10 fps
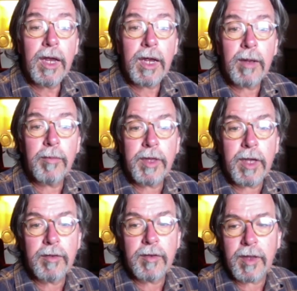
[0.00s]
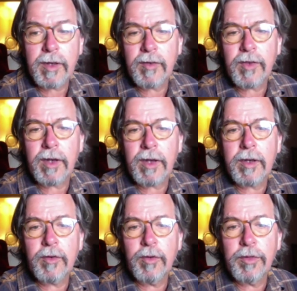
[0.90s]
the council then decided
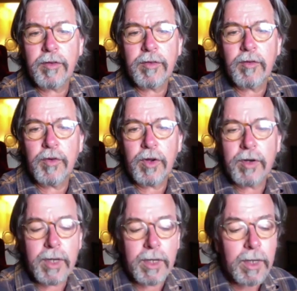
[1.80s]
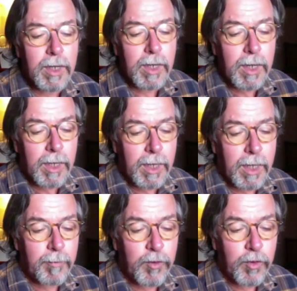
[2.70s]
in 2014
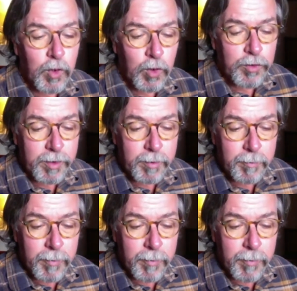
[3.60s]
to close it,